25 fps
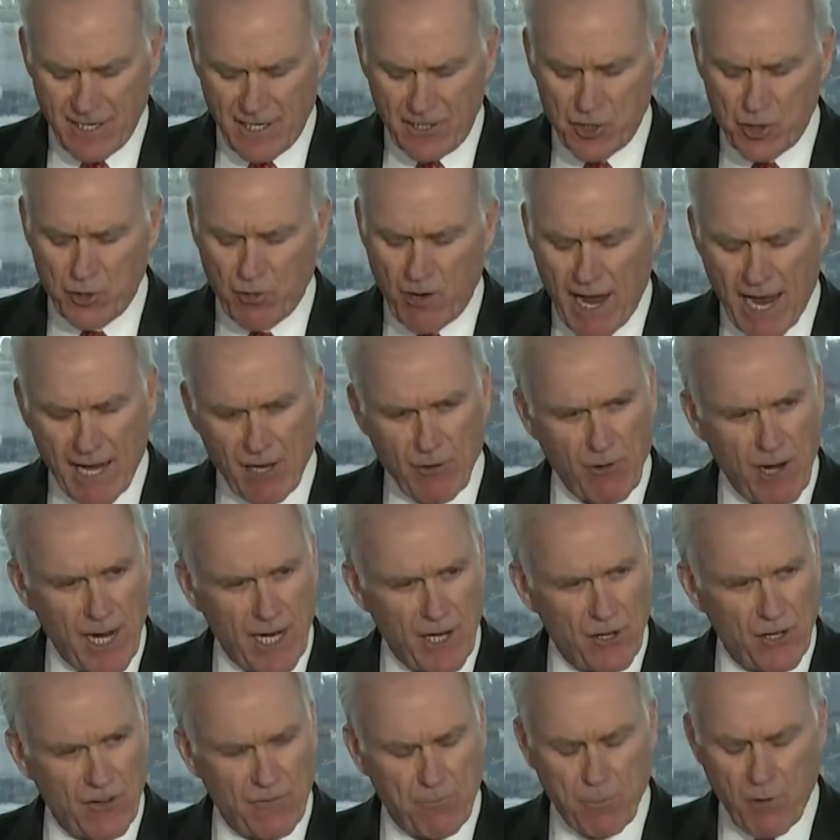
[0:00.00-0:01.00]
a track
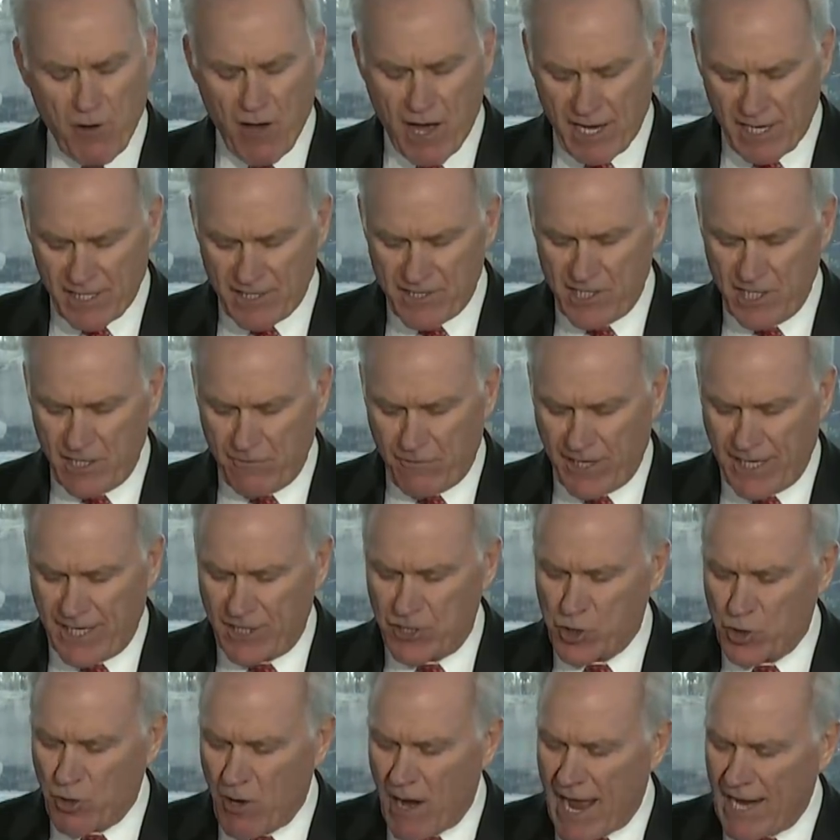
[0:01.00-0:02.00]
record of
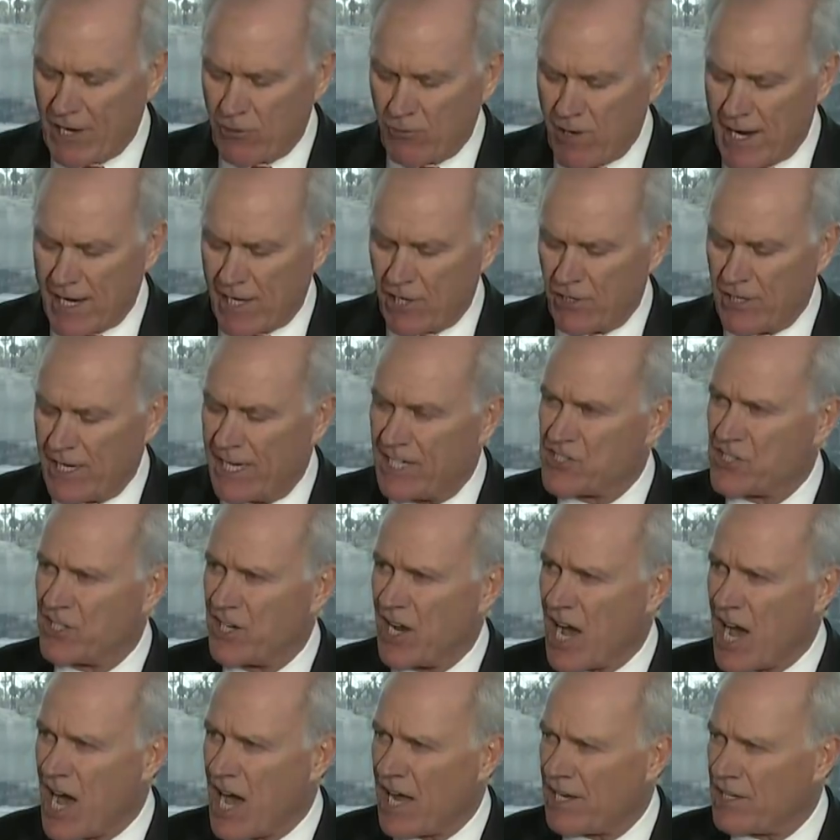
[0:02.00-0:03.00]
productivity, a track record as
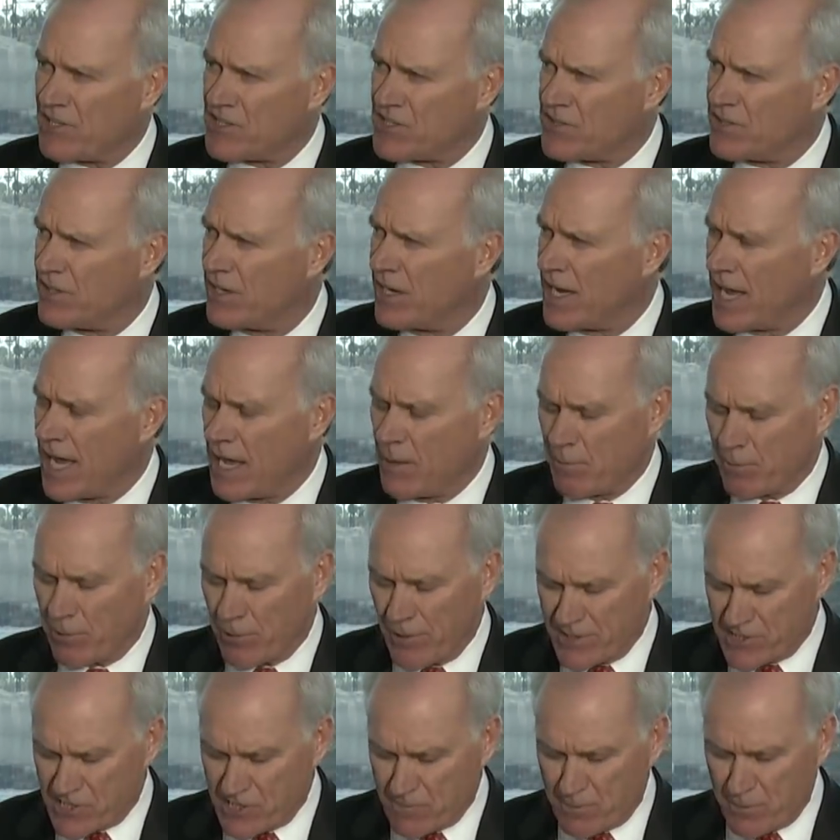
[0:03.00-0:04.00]
an honest and
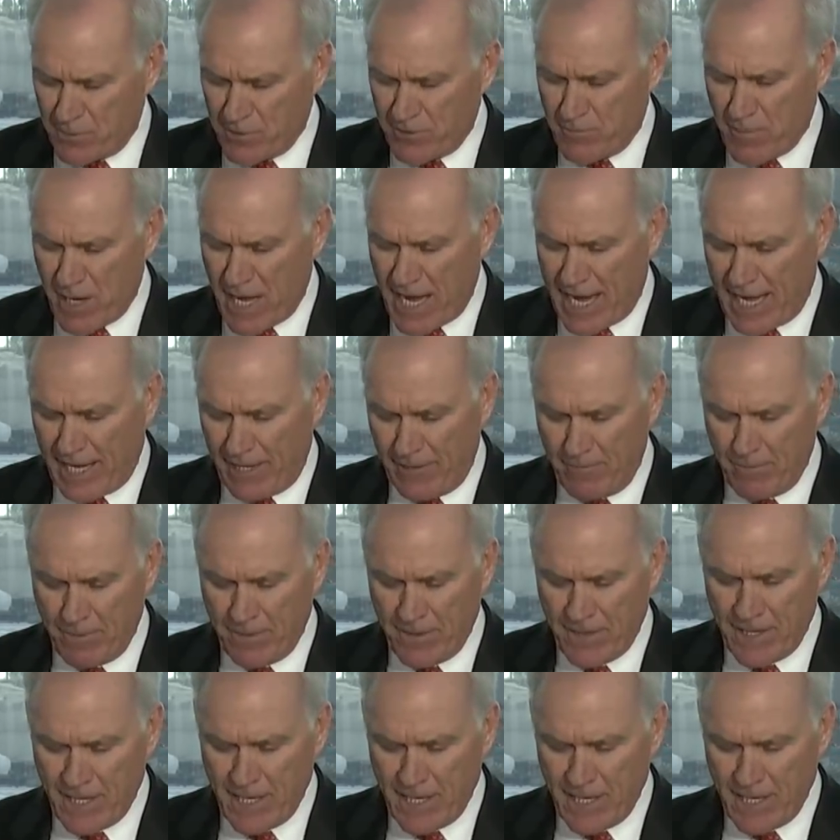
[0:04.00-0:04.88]
principled man.